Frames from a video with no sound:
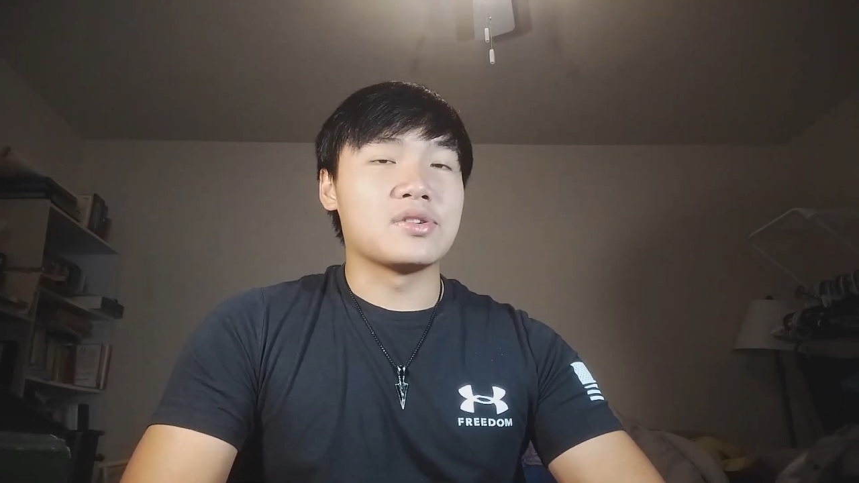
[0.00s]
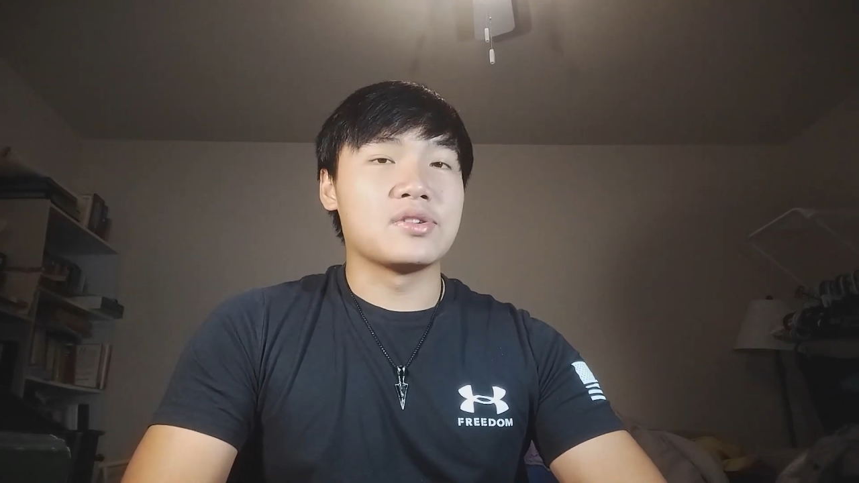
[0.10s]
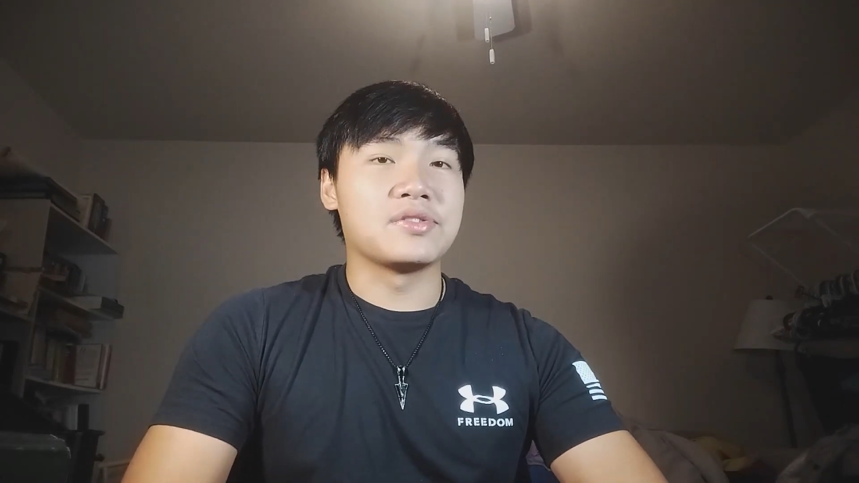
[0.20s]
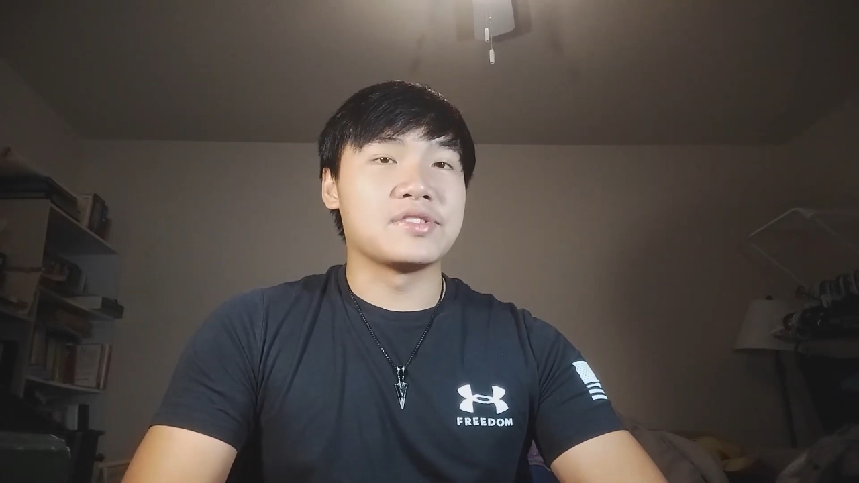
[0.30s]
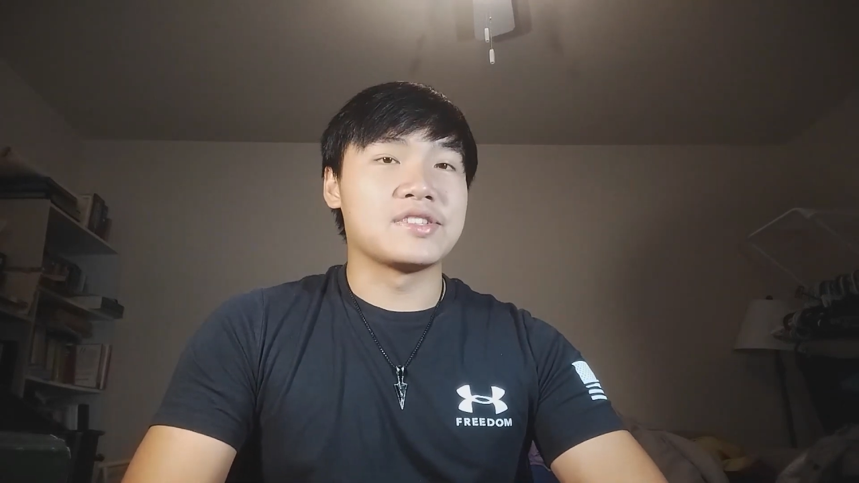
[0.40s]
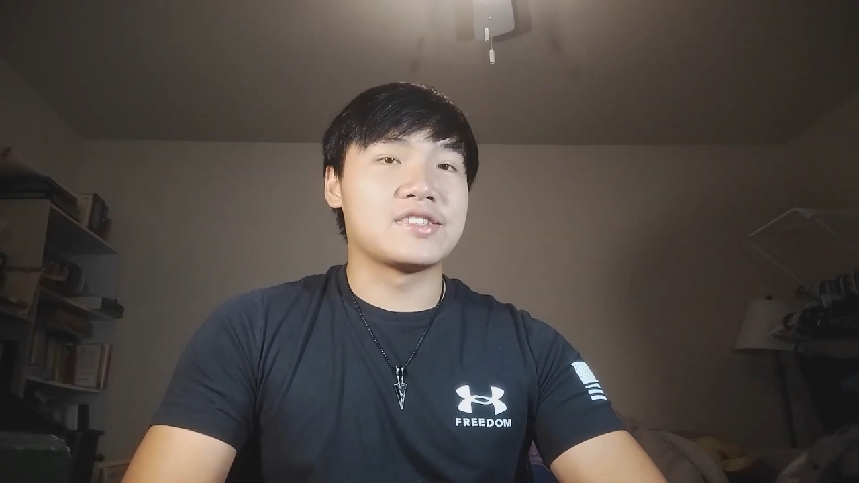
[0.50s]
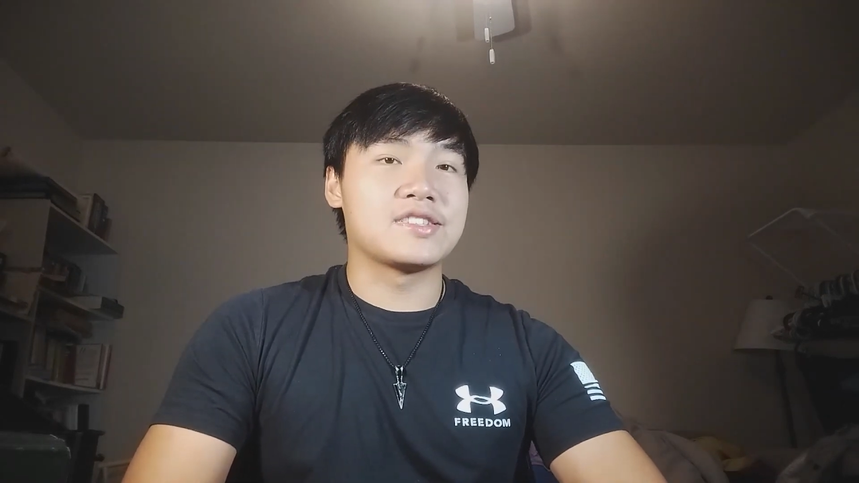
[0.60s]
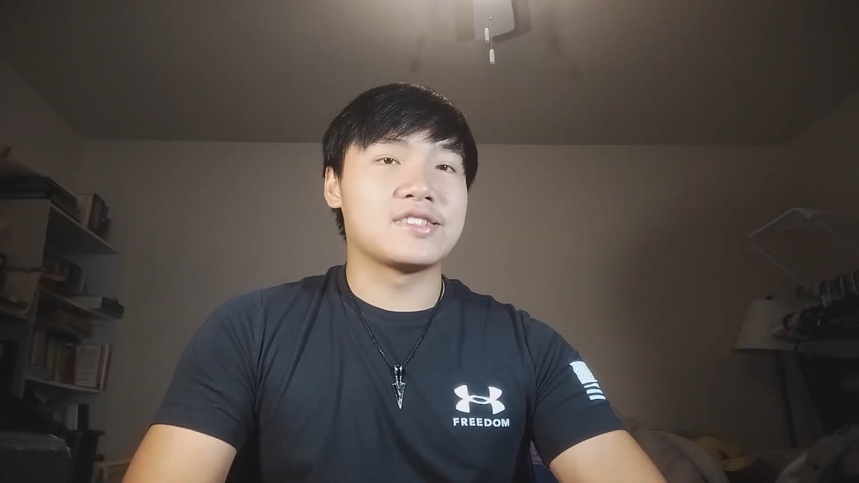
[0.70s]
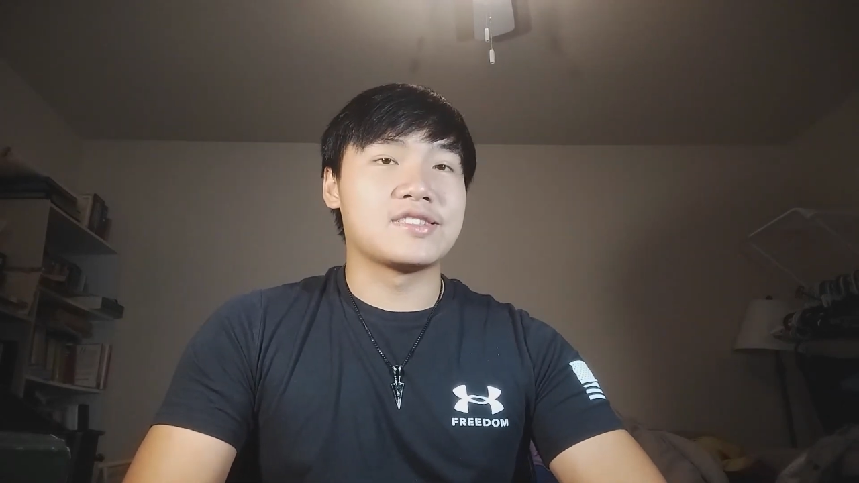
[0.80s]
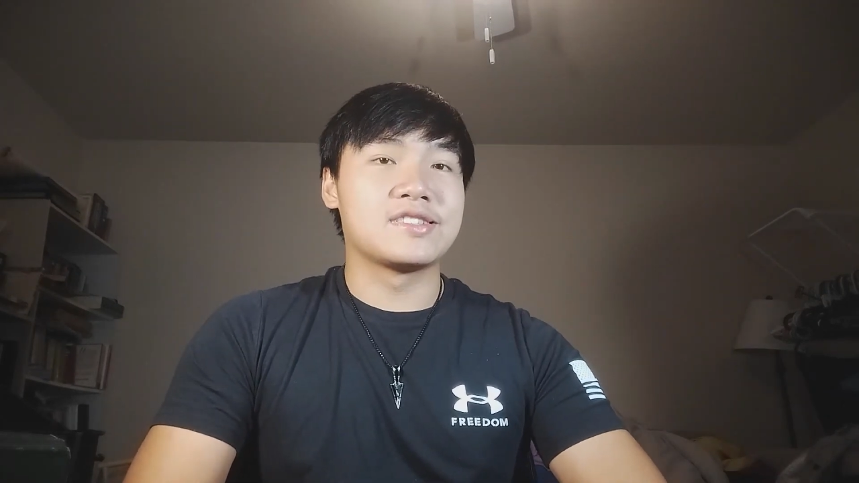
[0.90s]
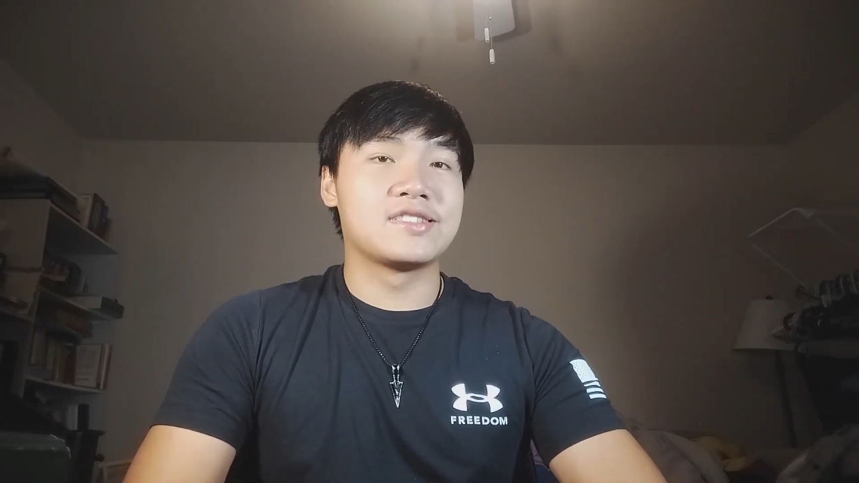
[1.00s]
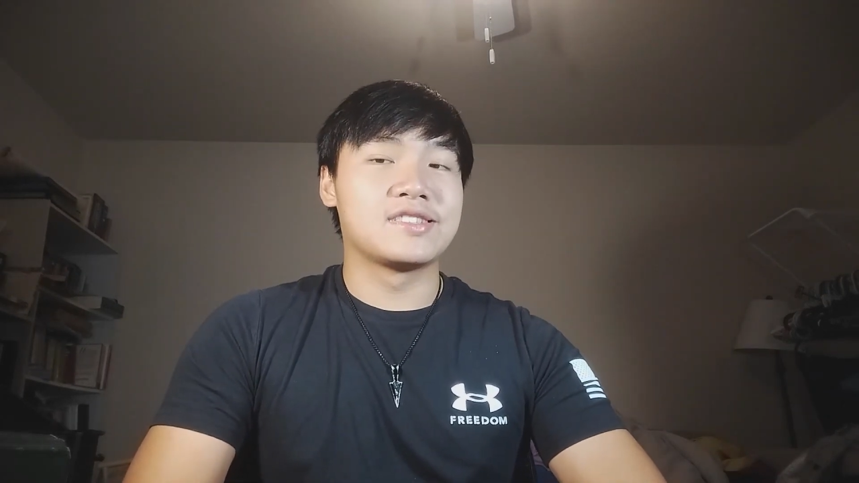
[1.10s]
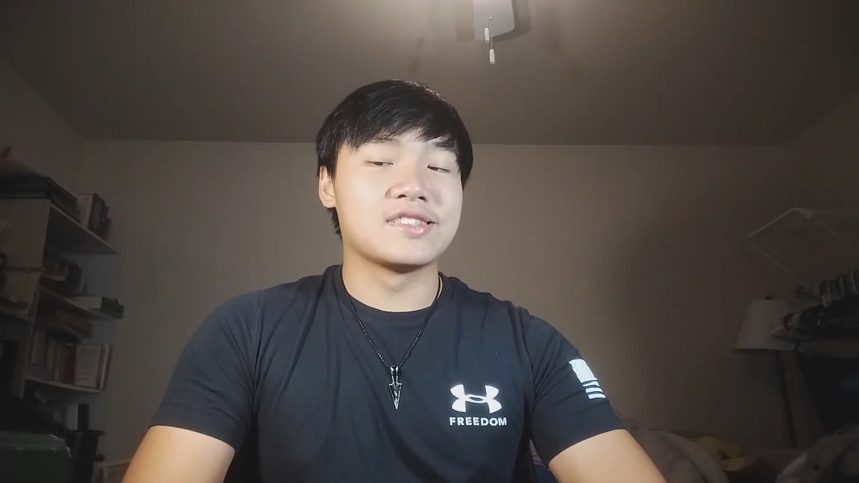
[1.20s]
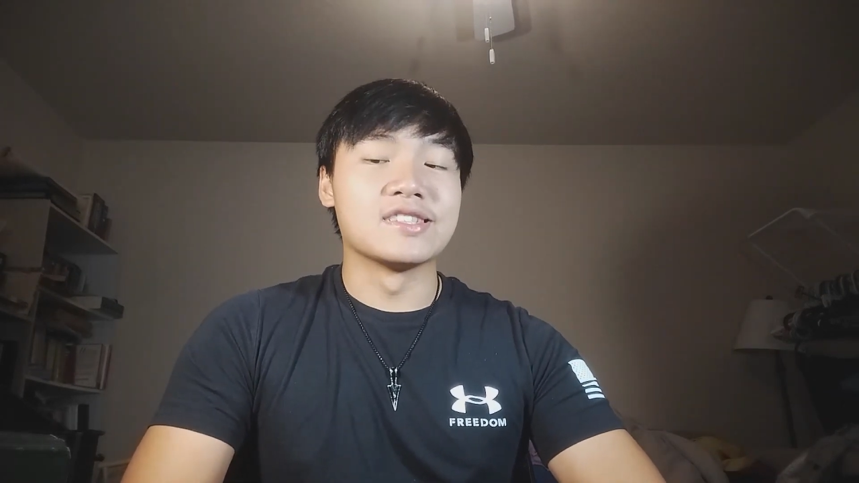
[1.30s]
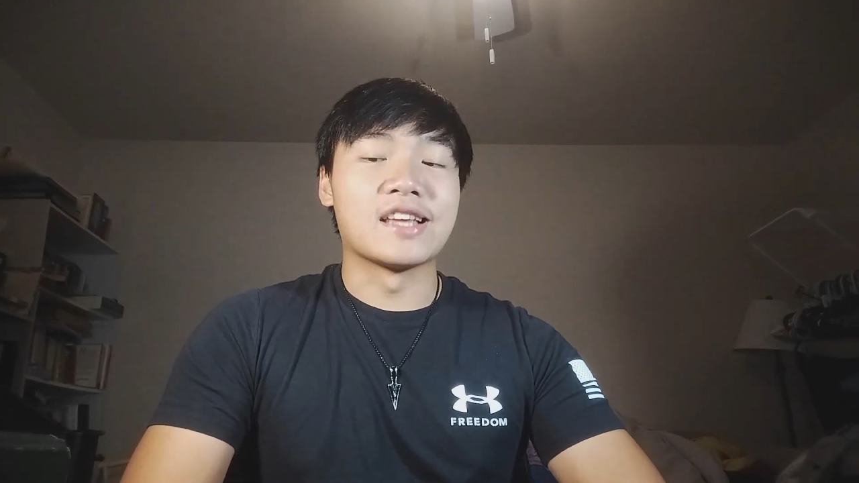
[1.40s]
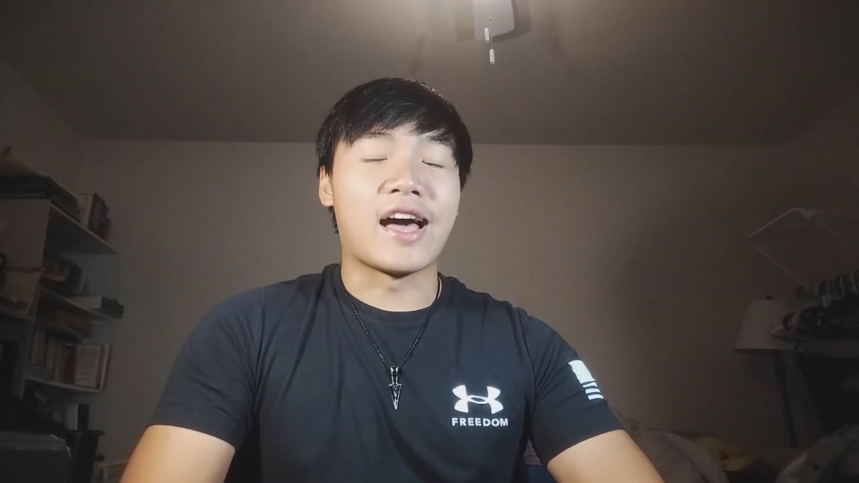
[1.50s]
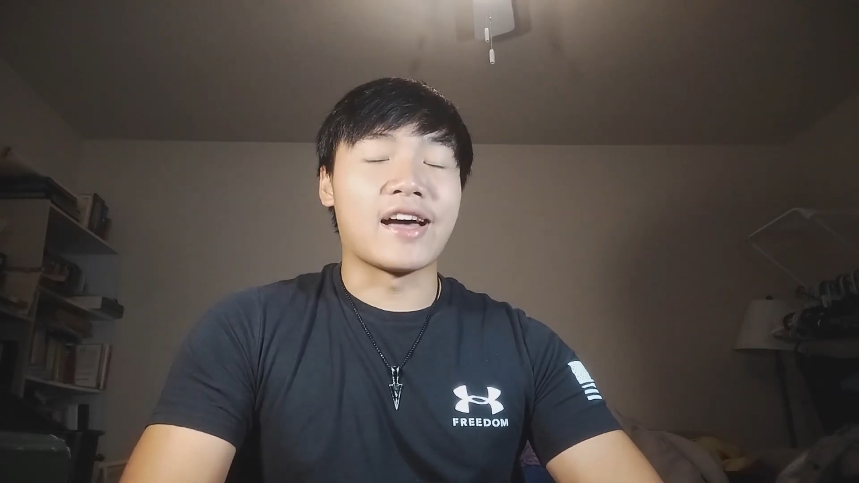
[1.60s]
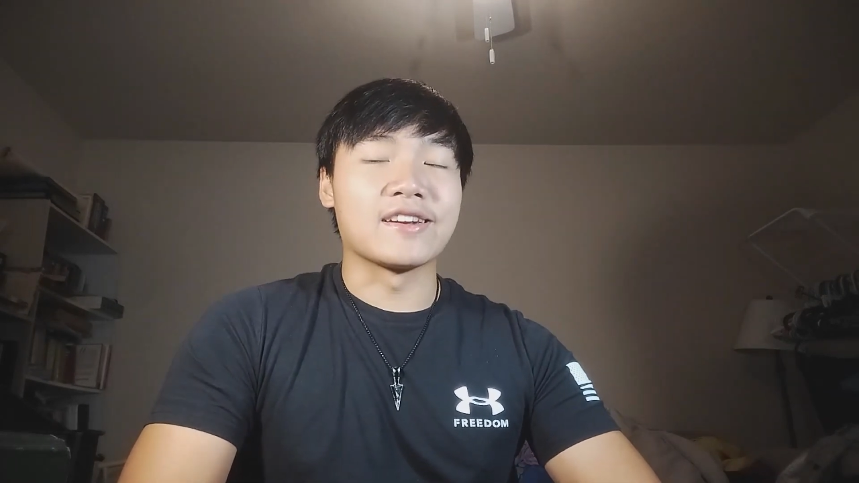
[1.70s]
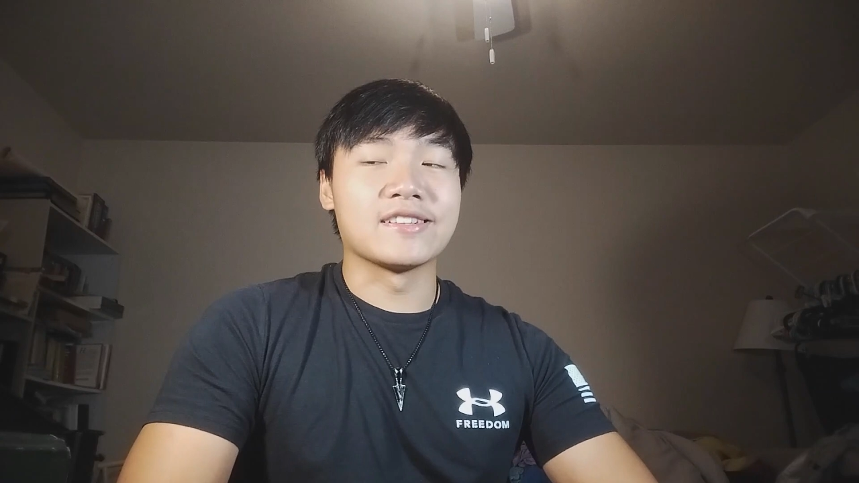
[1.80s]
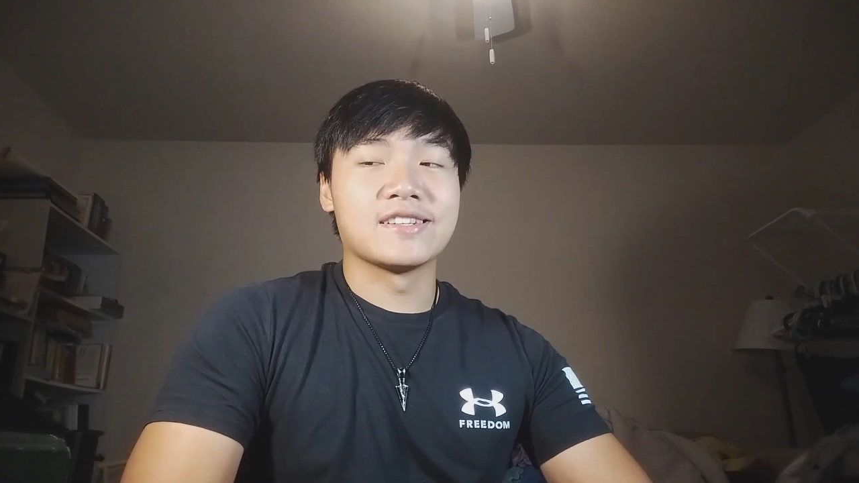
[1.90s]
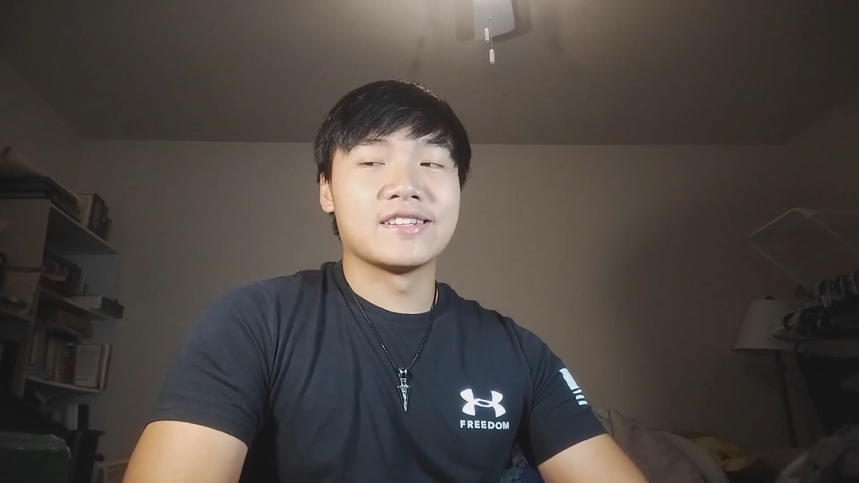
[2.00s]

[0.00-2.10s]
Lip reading: It was sad.